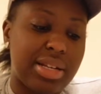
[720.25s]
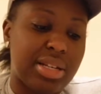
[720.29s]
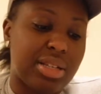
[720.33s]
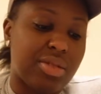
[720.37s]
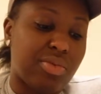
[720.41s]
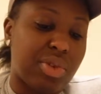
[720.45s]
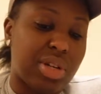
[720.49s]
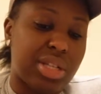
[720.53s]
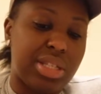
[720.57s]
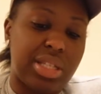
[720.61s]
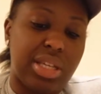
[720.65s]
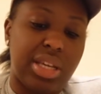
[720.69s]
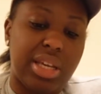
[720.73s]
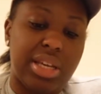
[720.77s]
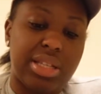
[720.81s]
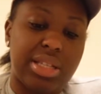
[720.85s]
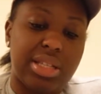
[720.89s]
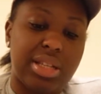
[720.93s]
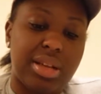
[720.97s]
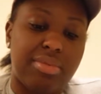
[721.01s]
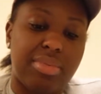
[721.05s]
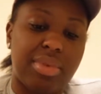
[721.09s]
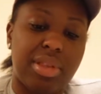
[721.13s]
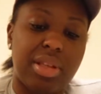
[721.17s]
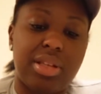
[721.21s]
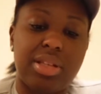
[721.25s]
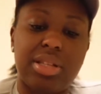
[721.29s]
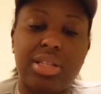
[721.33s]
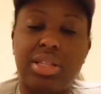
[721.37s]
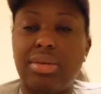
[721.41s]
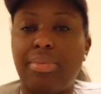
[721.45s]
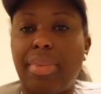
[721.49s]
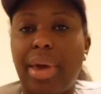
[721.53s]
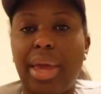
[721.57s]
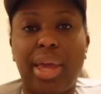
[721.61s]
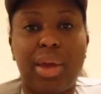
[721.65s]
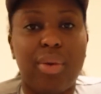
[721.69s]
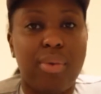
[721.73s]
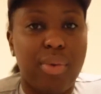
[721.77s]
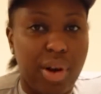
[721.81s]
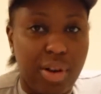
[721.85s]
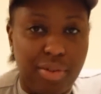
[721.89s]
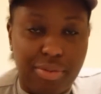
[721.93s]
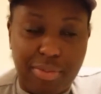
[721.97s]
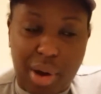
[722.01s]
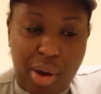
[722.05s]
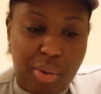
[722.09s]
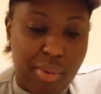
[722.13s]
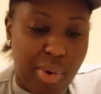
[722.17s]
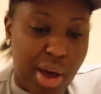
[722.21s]
just wanted to get something to make it worth
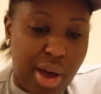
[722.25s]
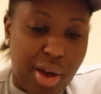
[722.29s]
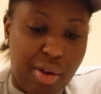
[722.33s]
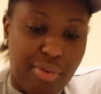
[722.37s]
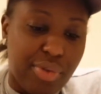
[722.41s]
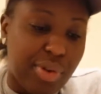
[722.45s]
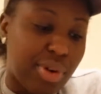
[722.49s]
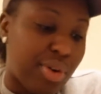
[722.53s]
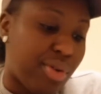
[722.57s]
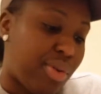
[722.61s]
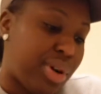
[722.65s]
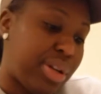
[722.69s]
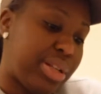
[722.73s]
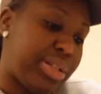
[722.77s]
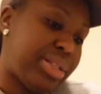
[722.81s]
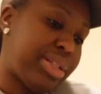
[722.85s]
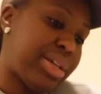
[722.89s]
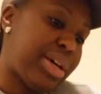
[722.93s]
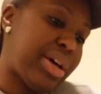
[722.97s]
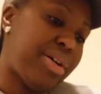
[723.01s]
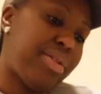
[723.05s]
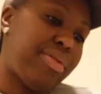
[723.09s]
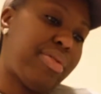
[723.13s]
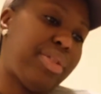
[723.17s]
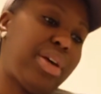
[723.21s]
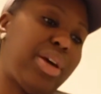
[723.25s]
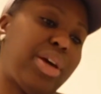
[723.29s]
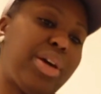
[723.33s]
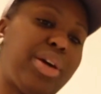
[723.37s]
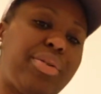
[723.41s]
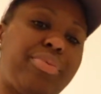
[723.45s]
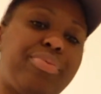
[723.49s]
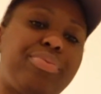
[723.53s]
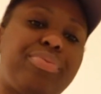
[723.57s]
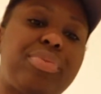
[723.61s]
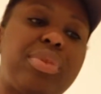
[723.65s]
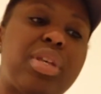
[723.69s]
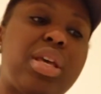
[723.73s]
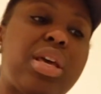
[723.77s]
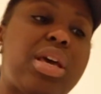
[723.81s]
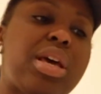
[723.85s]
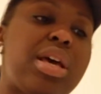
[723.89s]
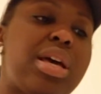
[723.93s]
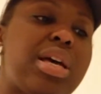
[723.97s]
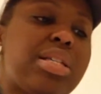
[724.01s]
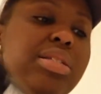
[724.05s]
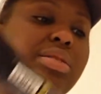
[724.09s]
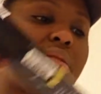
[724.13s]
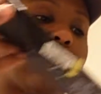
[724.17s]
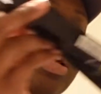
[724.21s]
my while for going down there.
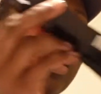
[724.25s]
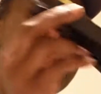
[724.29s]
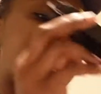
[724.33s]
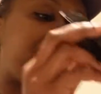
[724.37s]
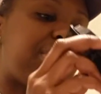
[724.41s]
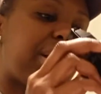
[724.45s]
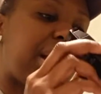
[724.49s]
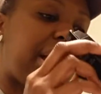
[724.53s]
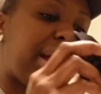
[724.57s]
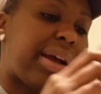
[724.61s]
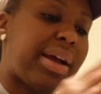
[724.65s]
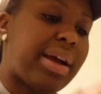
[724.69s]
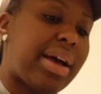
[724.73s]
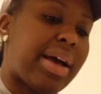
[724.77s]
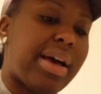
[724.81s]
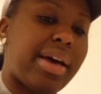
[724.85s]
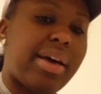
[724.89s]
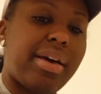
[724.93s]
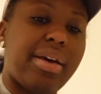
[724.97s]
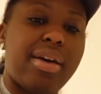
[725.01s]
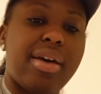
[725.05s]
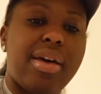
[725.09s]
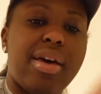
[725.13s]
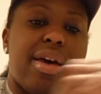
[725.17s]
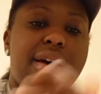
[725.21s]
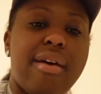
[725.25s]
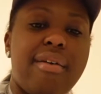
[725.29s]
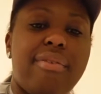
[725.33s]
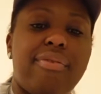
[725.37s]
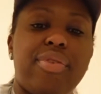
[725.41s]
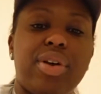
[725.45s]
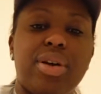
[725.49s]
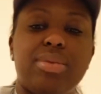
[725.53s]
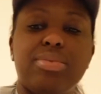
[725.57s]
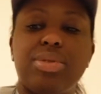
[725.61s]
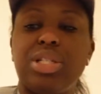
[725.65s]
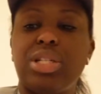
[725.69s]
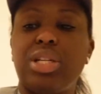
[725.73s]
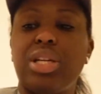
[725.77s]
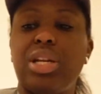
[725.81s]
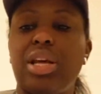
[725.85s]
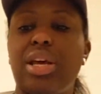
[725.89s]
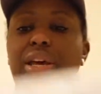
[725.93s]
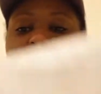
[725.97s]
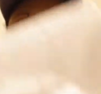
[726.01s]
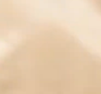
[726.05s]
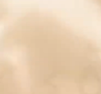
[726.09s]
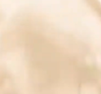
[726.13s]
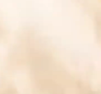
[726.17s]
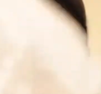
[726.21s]
So that's what I got from
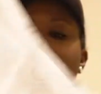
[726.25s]
Chanel.